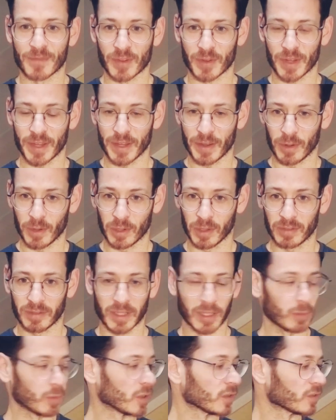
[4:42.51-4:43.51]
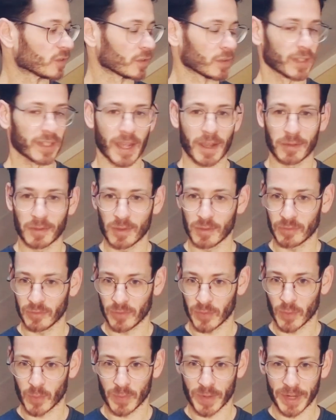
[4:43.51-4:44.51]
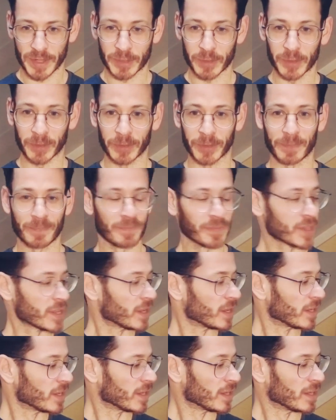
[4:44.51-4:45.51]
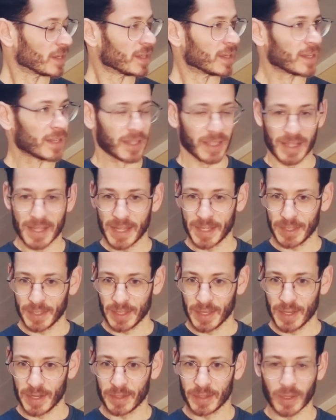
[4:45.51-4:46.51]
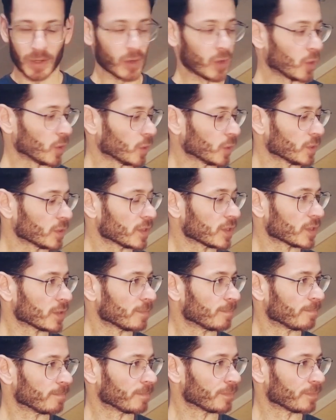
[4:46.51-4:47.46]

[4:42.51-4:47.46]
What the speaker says: Okay, all available for download through Patreon. Let's hear the chords.